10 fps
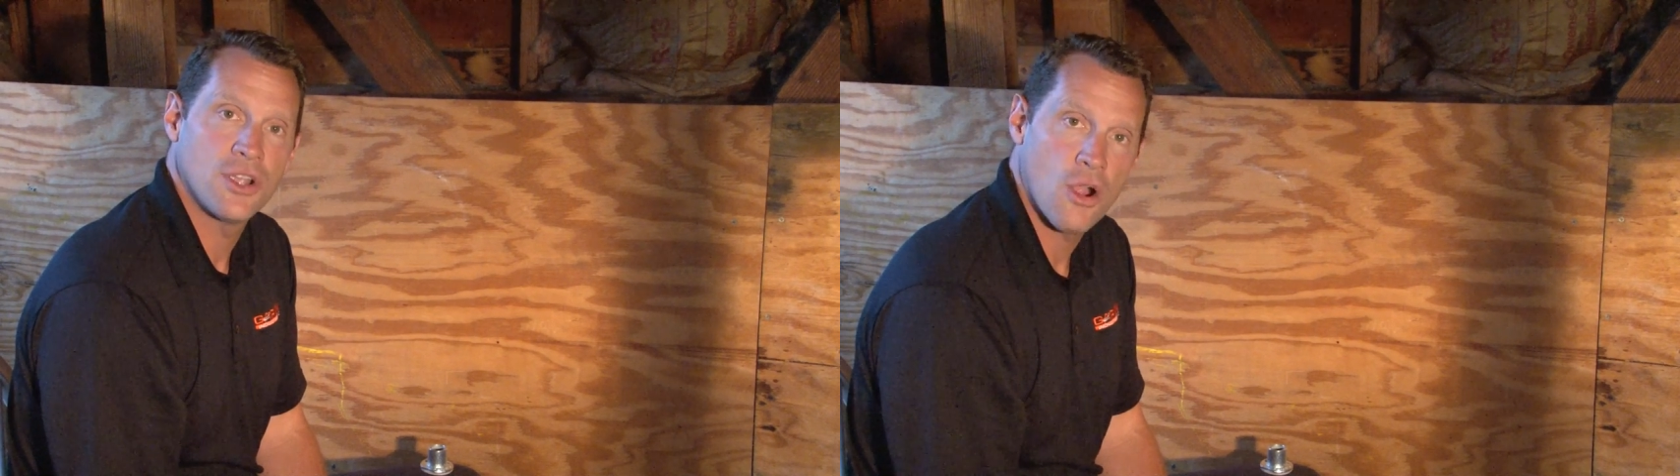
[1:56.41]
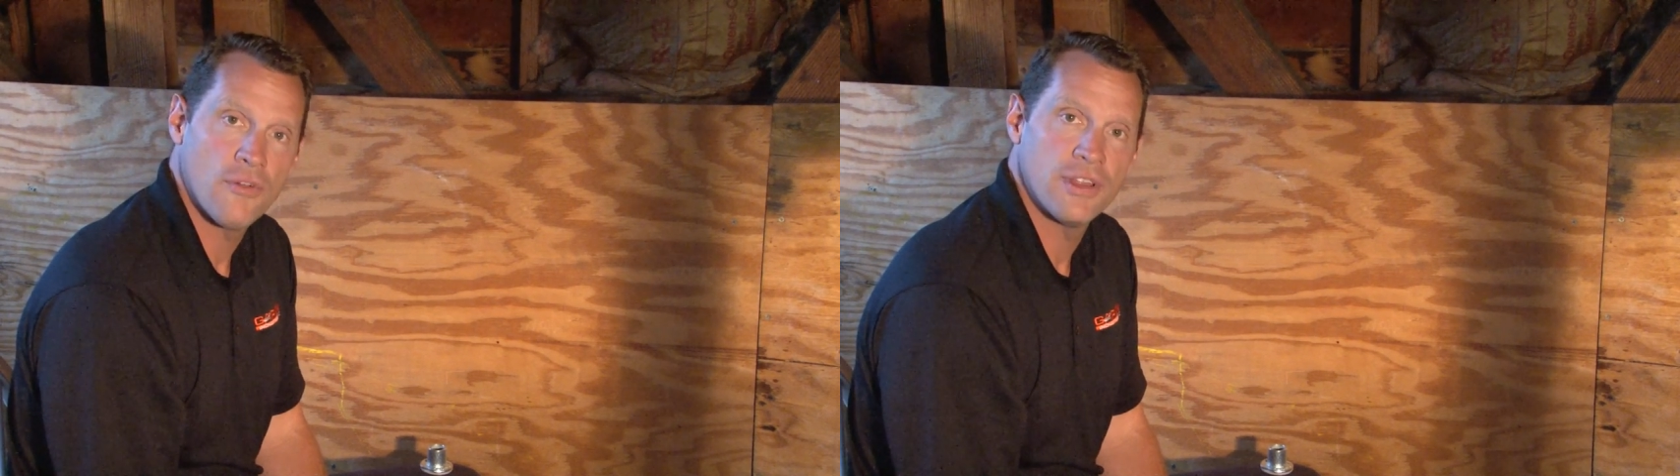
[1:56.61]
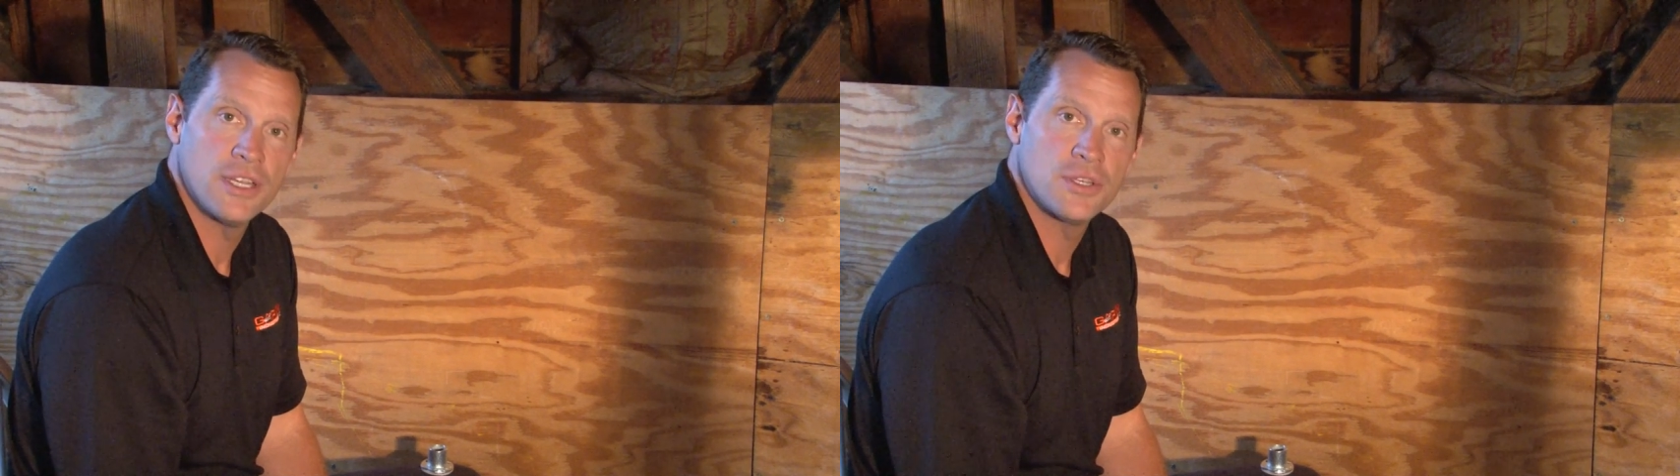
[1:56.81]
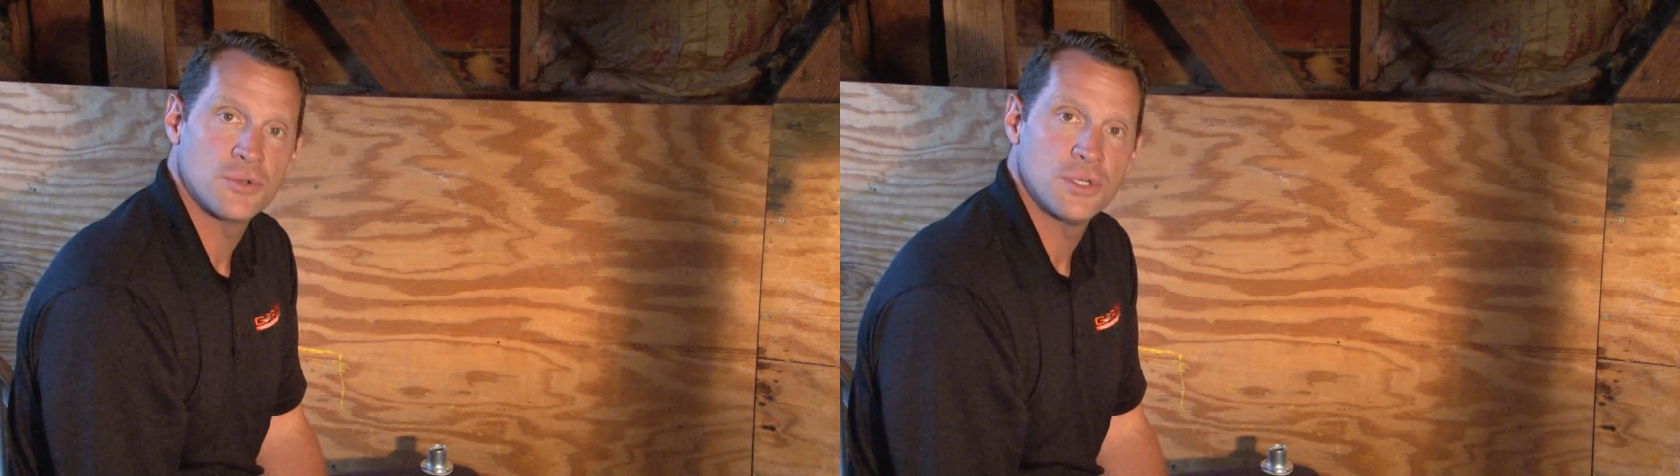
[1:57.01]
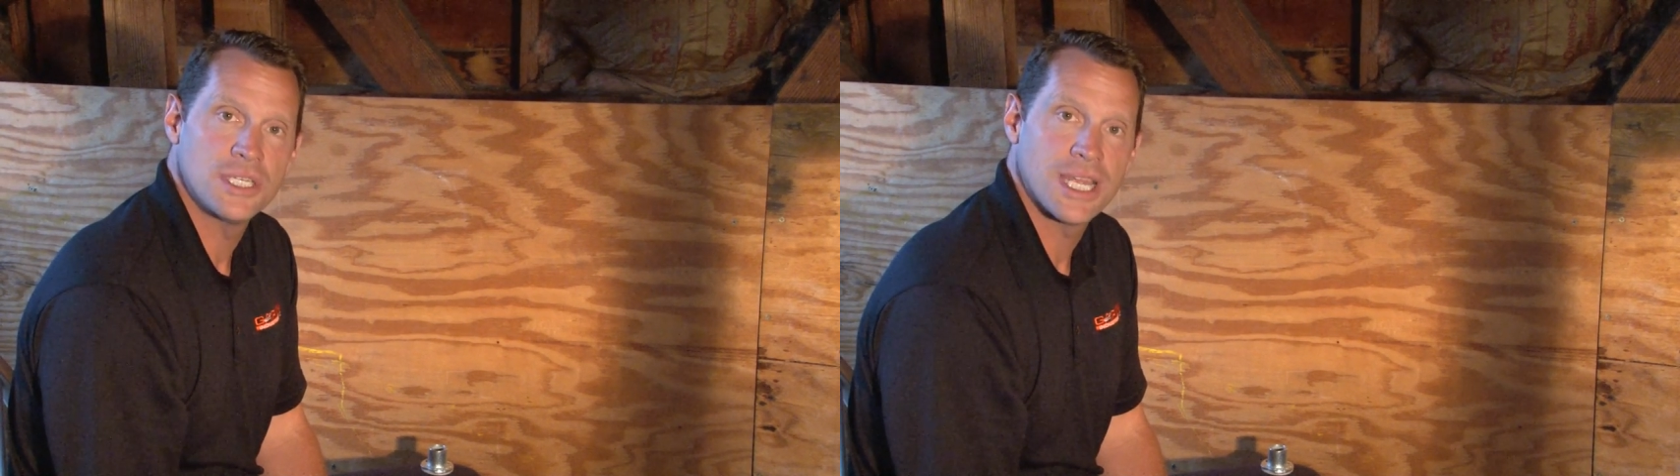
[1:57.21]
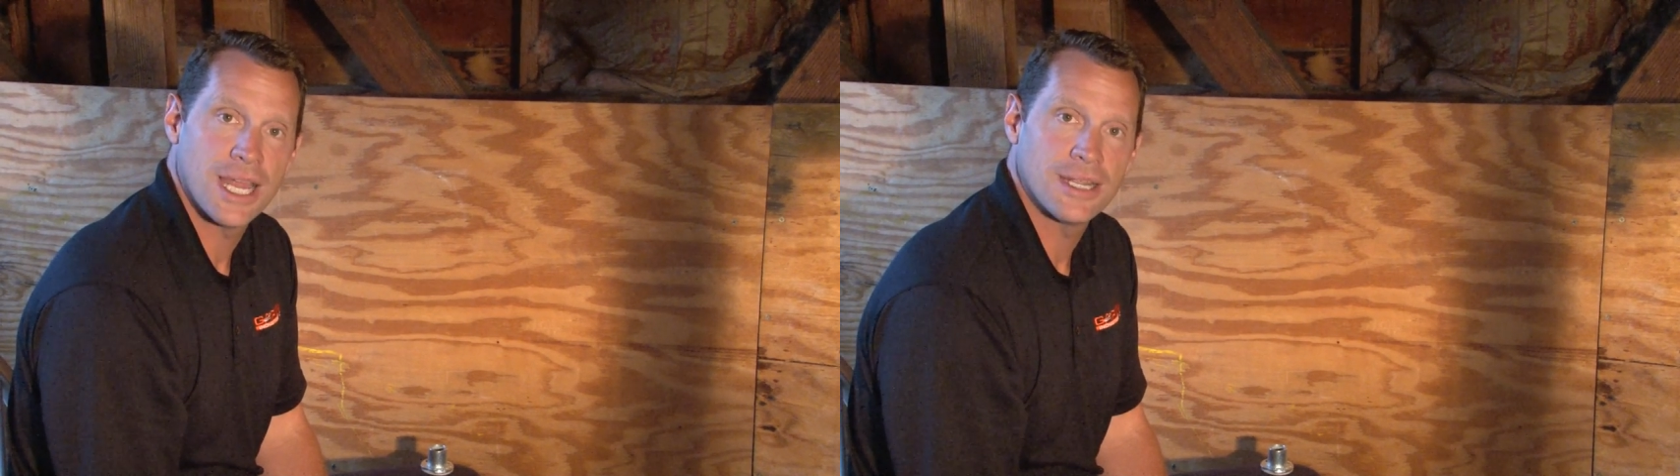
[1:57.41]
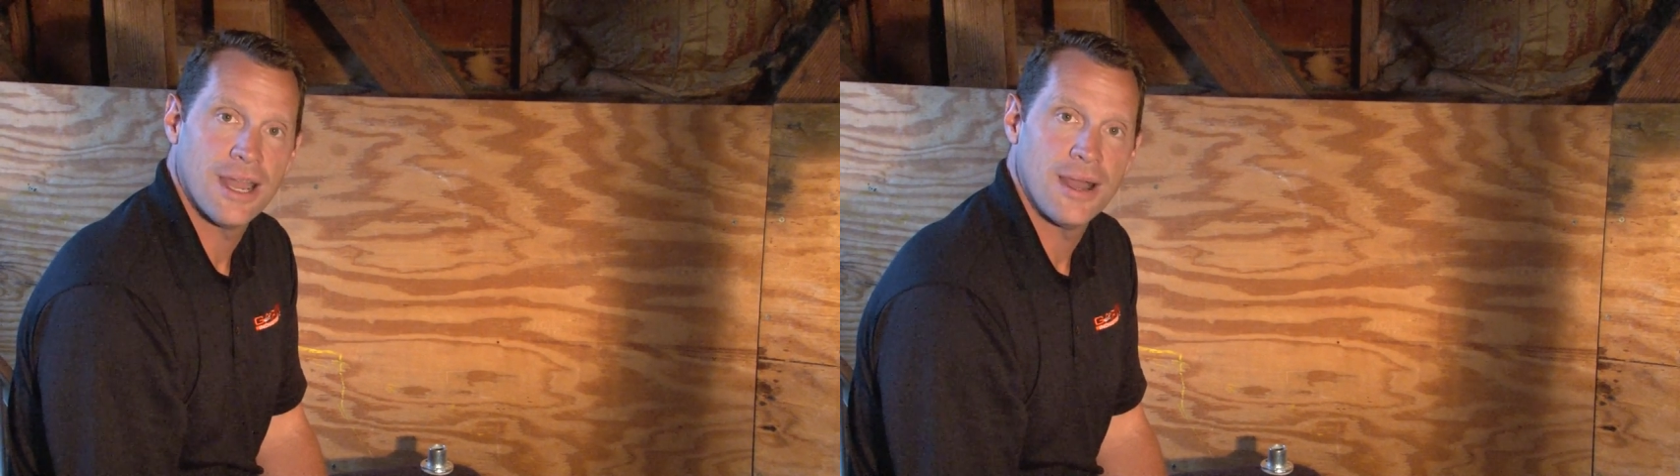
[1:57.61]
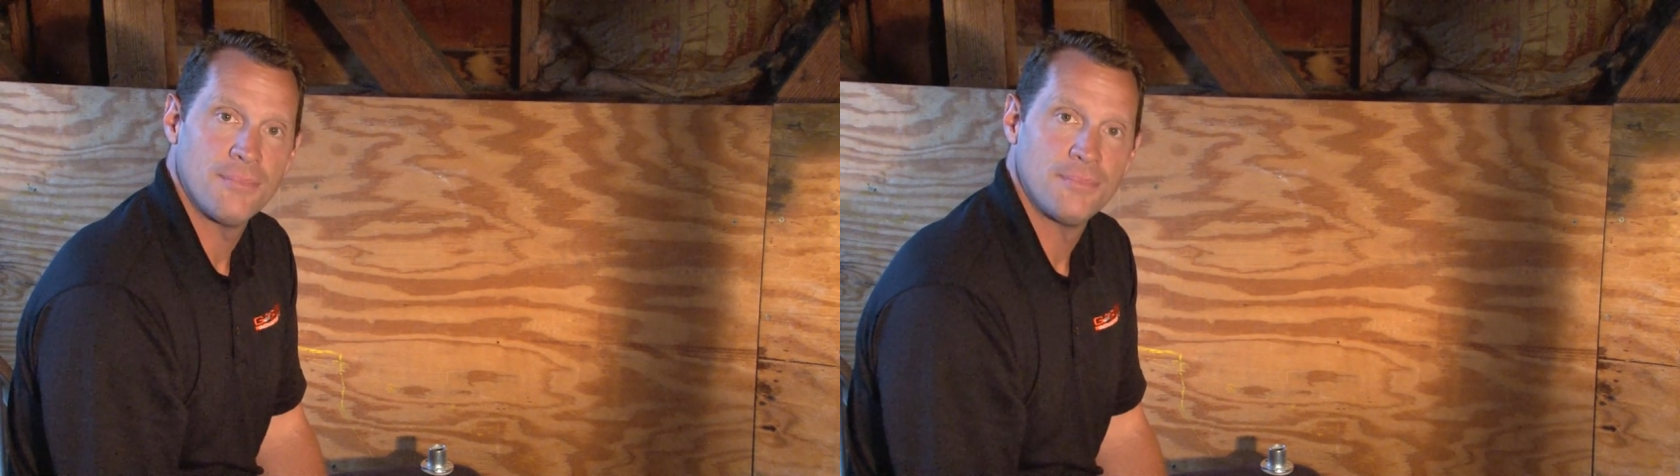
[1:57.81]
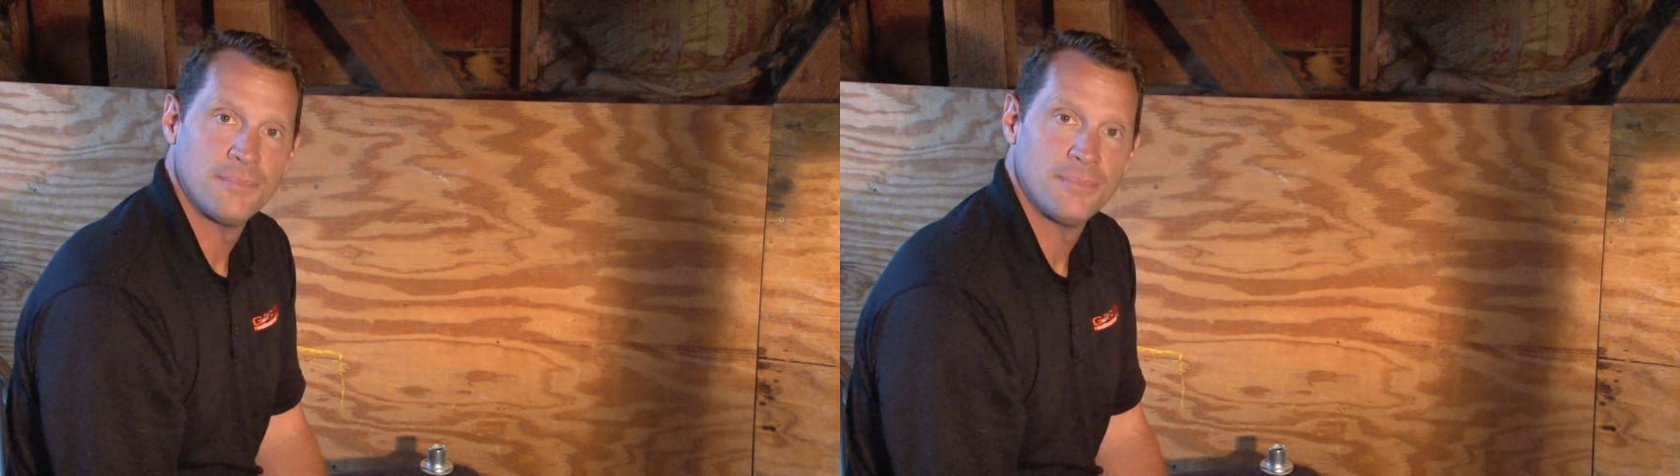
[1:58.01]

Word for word: garvin industries dot com.